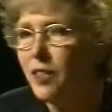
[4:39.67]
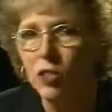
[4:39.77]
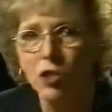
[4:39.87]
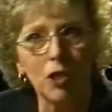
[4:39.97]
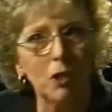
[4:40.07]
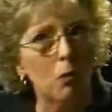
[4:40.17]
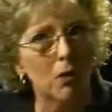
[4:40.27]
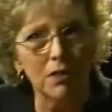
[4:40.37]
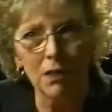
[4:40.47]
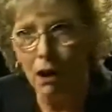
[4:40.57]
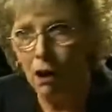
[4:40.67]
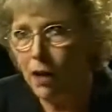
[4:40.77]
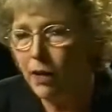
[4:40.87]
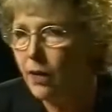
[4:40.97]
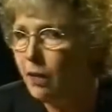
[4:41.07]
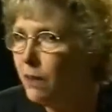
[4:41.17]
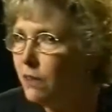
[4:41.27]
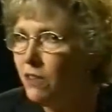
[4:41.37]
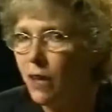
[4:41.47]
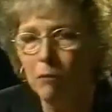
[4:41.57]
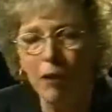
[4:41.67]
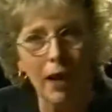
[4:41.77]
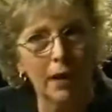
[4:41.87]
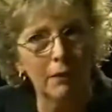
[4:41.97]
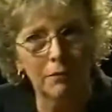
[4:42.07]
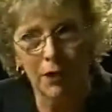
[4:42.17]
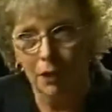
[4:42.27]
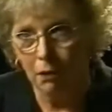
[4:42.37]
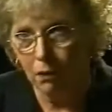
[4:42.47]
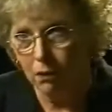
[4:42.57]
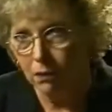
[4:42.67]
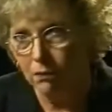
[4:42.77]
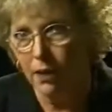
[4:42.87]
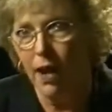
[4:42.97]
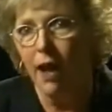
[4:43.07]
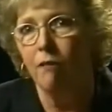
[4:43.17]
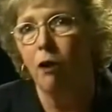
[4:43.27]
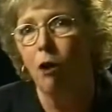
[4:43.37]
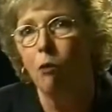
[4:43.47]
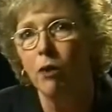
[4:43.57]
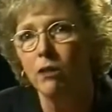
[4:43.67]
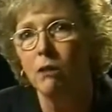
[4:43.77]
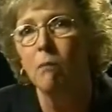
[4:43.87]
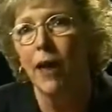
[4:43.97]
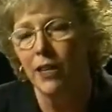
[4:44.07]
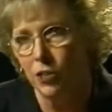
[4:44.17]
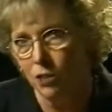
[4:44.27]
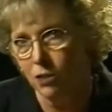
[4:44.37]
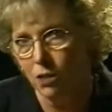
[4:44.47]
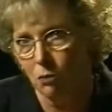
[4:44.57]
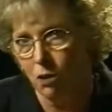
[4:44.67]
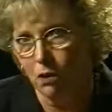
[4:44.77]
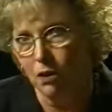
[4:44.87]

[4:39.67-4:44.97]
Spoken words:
then she was not in the same kind of terror that I have always imagined she